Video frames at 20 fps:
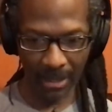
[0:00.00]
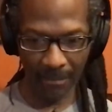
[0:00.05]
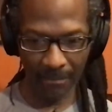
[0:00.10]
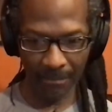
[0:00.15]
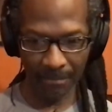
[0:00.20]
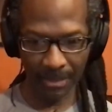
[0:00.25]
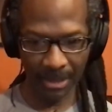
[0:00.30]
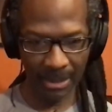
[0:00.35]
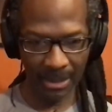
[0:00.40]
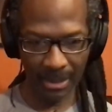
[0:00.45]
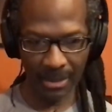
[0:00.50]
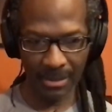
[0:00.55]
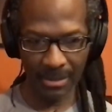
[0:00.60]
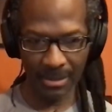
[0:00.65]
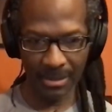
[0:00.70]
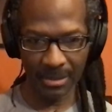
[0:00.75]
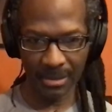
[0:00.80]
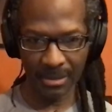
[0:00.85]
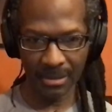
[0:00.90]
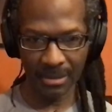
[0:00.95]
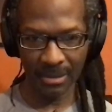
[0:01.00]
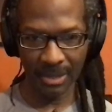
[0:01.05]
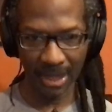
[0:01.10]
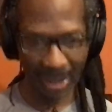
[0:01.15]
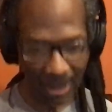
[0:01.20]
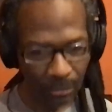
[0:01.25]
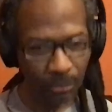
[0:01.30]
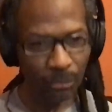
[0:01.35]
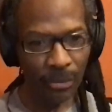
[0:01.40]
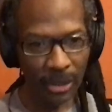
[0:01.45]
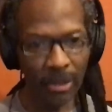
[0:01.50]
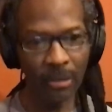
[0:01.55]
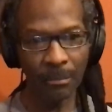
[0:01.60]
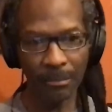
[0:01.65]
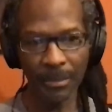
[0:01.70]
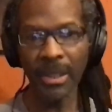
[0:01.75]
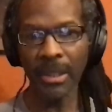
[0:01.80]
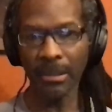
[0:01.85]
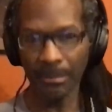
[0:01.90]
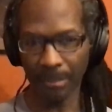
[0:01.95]
because there will
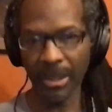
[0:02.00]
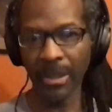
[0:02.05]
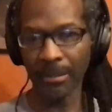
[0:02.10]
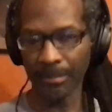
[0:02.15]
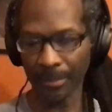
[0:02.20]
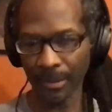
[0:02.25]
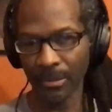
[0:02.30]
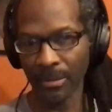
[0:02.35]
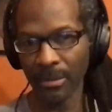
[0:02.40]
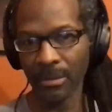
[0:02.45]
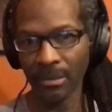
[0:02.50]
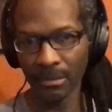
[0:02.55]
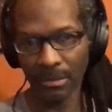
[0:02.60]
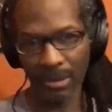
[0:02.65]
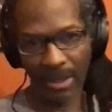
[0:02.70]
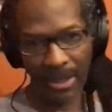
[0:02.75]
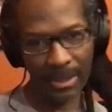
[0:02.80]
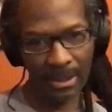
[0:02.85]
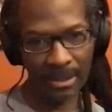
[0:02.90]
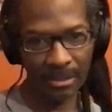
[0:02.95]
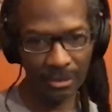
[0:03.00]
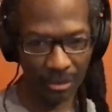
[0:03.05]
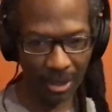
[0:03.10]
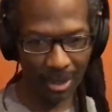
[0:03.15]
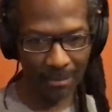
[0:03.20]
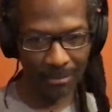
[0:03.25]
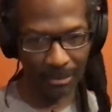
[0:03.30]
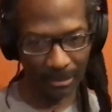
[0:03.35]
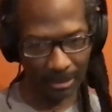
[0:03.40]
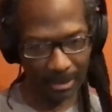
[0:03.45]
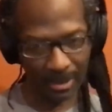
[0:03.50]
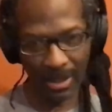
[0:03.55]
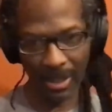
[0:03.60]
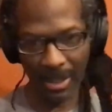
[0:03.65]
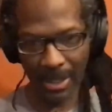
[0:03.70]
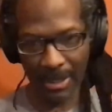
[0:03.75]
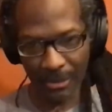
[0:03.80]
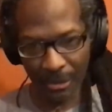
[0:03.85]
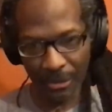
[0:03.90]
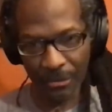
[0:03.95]
be people who get in trouble
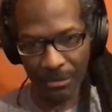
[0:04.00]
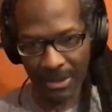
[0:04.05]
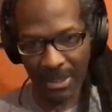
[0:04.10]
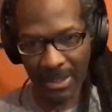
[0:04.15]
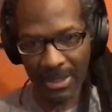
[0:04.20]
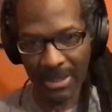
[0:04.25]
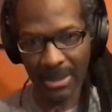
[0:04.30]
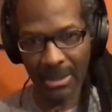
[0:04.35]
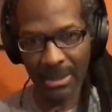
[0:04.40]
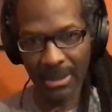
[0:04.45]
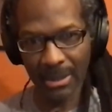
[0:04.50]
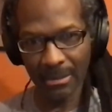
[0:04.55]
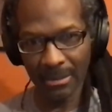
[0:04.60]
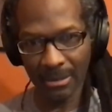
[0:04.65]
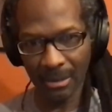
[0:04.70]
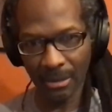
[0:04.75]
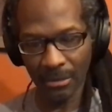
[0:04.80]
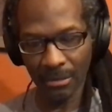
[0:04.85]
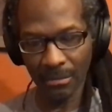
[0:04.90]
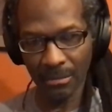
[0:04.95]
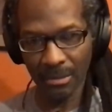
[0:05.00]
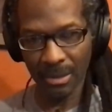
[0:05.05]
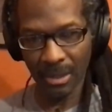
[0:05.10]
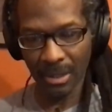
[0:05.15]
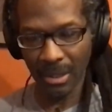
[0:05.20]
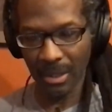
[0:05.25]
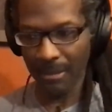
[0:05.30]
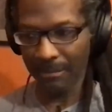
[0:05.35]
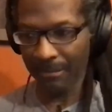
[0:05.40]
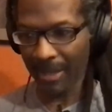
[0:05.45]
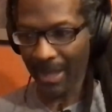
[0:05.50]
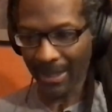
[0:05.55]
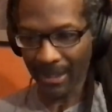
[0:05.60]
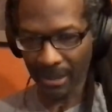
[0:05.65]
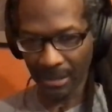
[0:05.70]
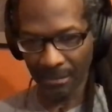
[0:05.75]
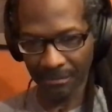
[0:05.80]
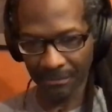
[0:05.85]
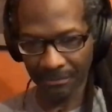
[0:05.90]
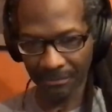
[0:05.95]
and they see those
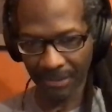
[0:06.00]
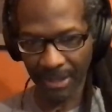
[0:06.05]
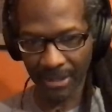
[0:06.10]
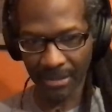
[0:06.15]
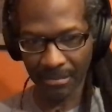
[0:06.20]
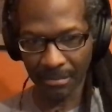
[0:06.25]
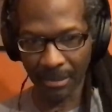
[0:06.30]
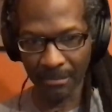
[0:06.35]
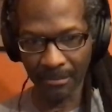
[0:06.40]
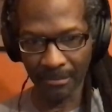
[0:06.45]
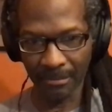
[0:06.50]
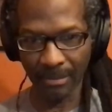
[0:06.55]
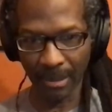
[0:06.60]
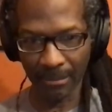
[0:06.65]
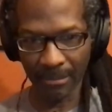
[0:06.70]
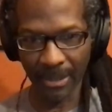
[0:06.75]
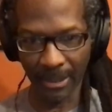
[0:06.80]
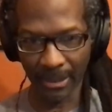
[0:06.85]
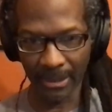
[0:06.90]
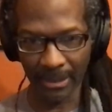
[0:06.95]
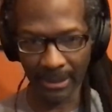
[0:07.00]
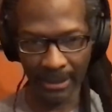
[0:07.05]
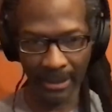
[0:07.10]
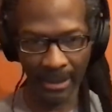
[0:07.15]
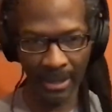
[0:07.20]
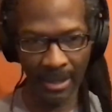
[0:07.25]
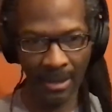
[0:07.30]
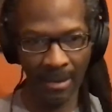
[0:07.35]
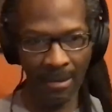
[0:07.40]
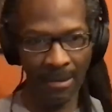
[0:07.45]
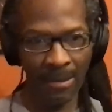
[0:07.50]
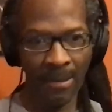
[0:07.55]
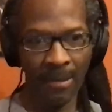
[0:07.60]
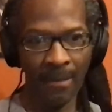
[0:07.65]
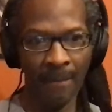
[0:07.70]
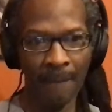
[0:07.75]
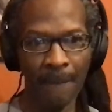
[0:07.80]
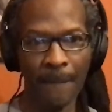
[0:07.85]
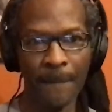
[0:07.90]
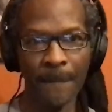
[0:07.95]
negative effects primarily.
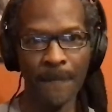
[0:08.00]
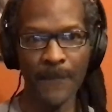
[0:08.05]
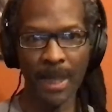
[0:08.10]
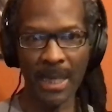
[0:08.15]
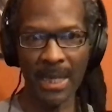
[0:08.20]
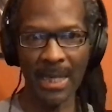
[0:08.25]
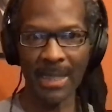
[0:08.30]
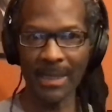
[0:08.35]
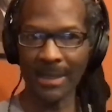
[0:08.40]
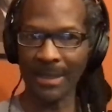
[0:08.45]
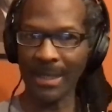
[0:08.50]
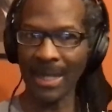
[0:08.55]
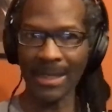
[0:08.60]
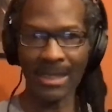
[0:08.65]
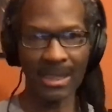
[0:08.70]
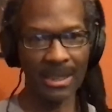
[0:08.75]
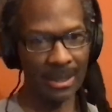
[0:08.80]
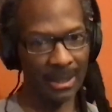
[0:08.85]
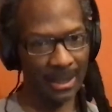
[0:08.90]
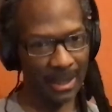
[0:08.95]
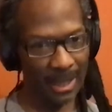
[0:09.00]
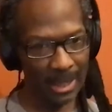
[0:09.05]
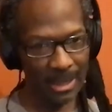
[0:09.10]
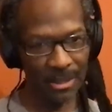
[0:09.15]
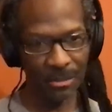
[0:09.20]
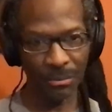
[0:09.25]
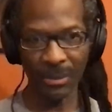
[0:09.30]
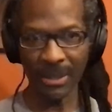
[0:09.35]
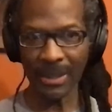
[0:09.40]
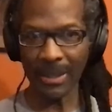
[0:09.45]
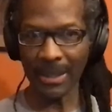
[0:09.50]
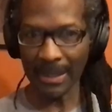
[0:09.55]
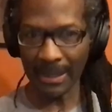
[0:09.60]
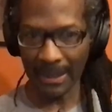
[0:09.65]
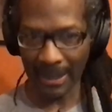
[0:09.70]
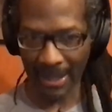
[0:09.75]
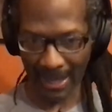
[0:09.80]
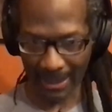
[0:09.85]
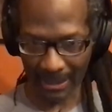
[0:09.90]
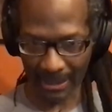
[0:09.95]
But that's the case with
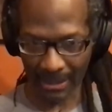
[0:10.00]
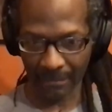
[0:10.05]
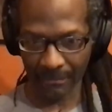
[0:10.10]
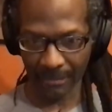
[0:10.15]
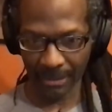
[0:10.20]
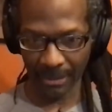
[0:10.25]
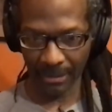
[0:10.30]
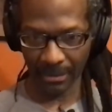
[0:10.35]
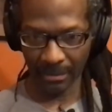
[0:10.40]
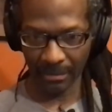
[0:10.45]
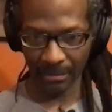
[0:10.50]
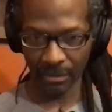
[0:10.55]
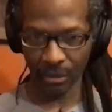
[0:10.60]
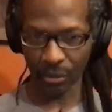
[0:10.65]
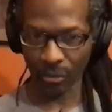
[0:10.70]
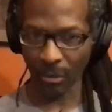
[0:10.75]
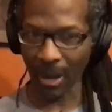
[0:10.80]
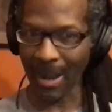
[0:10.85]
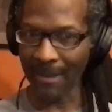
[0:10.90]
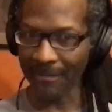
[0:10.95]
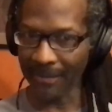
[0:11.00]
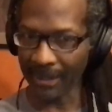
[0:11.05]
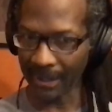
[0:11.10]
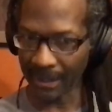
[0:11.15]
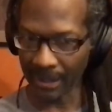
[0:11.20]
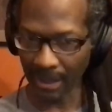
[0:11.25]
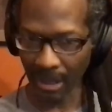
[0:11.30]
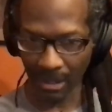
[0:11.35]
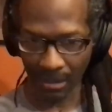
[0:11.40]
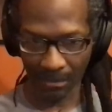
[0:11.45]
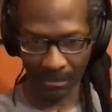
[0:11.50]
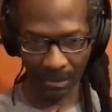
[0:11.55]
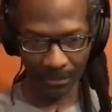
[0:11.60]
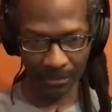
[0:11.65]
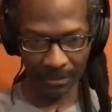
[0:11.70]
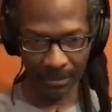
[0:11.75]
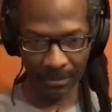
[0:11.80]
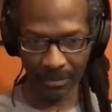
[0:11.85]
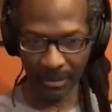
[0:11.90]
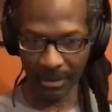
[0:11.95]
any activity. Driving an
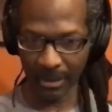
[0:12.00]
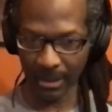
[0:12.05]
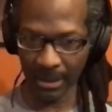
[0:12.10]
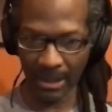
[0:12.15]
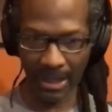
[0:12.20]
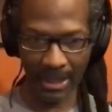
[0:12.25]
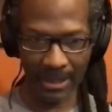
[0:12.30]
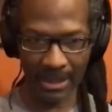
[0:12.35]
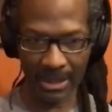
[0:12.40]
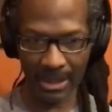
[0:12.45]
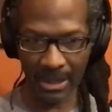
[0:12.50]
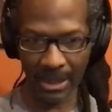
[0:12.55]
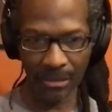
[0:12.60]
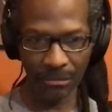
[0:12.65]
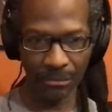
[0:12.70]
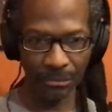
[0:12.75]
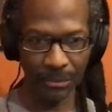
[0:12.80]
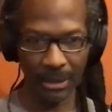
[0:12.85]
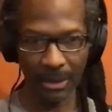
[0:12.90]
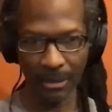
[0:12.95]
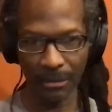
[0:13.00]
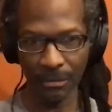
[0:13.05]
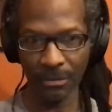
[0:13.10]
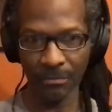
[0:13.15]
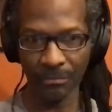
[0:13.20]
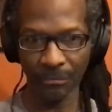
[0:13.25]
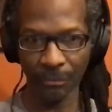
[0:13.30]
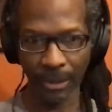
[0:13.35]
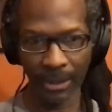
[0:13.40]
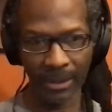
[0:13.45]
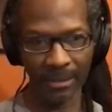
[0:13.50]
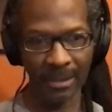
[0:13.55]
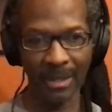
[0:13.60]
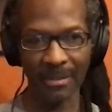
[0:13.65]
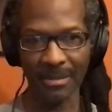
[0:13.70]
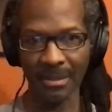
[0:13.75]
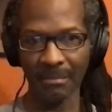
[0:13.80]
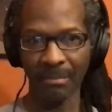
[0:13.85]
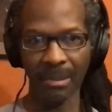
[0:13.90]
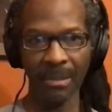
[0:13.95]
automobile. In the United States, we lose
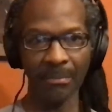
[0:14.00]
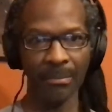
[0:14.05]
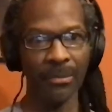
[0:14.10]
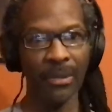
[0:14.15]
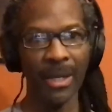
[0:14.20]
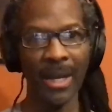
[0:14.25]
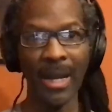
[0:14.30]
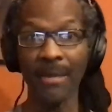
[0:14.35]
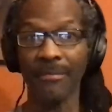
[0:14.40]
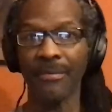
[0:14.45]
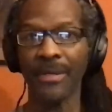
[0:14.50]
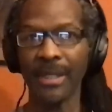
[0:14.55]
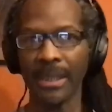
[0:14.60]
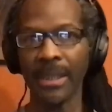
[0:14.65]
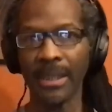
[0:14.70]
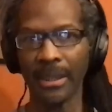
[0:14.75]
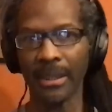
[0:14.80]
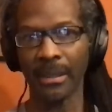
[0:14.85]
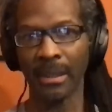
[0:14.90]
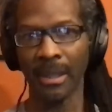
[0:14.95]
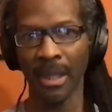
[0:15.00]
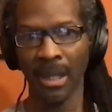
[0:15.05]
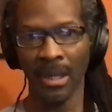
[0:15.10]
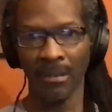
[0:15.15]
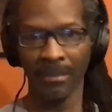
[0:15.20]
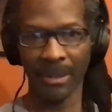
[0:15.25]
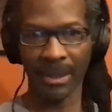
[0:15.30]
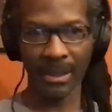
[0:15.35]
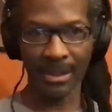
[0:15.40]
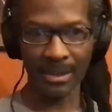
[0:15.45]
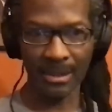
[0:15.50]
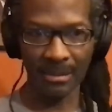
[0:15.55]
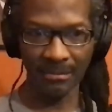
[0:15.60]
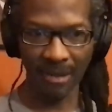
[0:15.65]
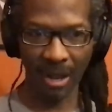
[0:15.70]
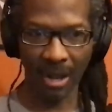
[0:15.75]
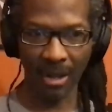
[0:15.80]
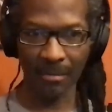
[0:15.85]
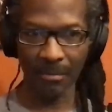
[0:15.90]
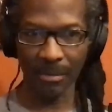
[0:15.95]
40,000 people every year because of
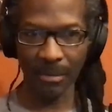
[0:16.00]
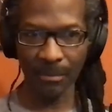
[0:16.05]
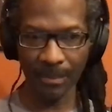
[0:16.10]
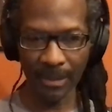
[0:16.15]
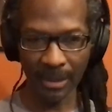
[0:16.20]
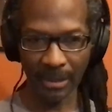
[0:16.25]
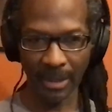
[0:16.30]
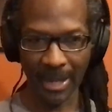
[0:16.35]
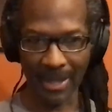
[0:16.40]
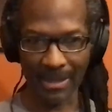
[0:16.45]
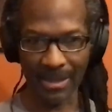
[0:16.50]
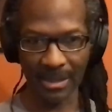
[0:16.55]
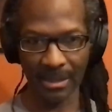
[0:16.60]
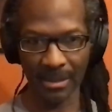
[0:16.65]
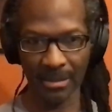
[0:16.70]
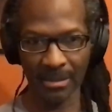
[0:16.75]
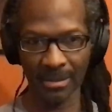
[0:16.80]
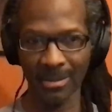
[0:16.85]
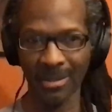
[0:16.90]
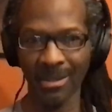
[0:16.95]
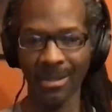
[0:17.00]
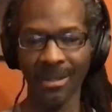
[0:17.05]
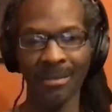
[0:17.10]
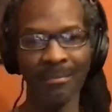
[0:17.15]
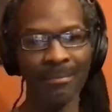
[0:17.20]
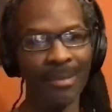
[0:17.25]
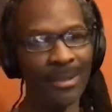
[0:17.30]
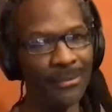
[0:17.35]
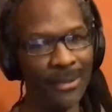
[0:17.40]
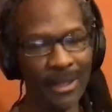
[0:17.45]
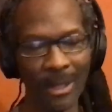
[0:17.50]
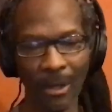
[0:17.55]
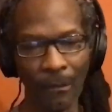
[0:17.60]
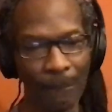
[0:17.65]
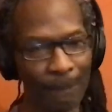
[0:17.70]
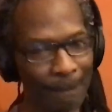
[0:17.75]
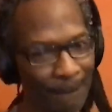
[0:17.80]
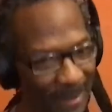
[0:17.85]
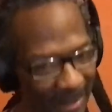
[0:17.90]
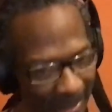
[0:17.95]
automobile accidents. But we
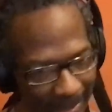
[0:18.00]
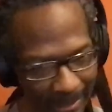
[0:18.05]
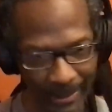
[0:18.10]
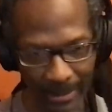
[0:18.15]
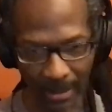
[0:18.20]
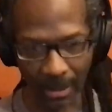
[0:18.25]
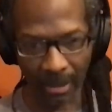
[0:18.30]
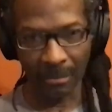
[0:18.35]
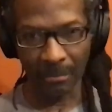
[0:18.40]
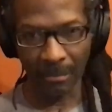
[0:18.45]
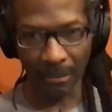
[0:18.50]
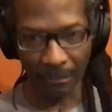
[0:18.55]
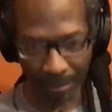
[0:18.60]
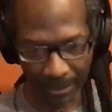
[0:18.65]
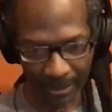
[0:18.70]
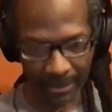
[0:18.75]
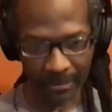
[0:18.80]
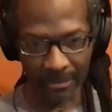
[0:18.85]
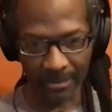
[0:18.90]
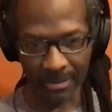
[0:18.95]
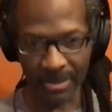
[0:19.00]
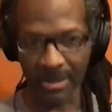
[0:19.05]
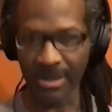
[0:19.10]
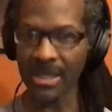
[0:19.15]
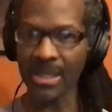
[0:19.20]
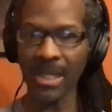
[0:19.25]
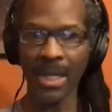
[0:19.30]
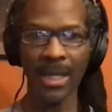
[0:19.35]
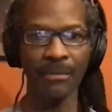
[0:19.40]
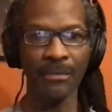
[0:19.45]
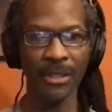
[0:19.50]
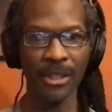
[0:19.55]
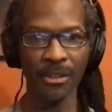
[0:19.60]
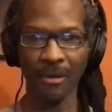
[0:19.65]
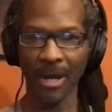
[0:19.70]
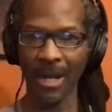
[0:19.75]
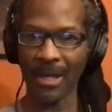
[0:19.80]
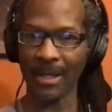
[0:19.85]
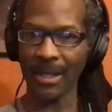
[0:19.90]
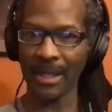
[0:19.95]
don't ban automobiles. Instead, we
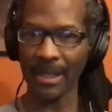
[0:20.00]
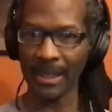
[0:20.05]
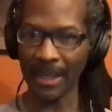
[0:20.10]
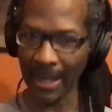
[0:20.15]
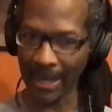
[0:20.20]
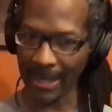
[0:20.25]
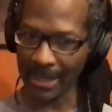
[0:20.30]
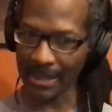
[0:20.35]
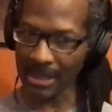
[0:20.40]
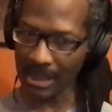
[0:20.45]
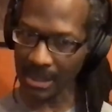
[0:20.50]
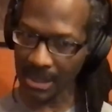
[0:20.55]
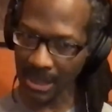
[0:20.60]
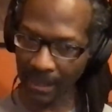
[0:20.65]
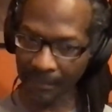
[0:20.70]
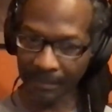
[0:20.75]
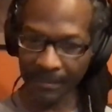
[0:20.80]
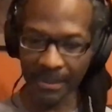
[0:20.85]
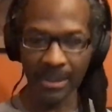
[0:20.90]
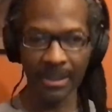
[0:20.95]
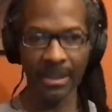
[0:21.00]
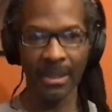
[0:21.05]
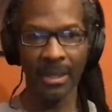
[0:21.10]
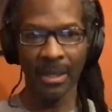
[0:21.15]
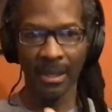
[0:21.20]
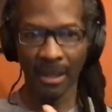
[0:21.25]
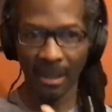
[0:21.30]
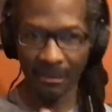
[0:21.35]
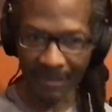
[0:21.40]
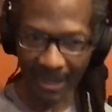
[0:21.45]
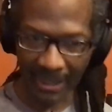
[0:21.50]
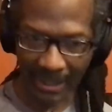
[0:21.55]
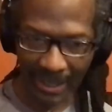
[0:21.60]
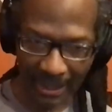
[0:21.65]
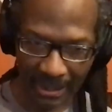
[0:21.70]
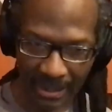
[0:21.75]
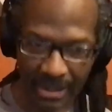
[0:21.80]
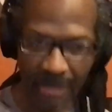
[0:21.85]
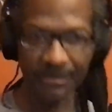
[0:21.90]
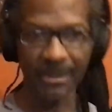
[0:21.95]
try to enhance the safety of that
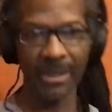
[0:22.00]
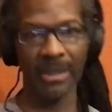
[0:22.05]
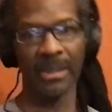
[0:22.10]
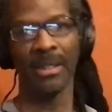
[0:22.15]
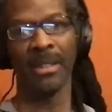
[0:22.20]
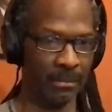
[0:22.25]
activity.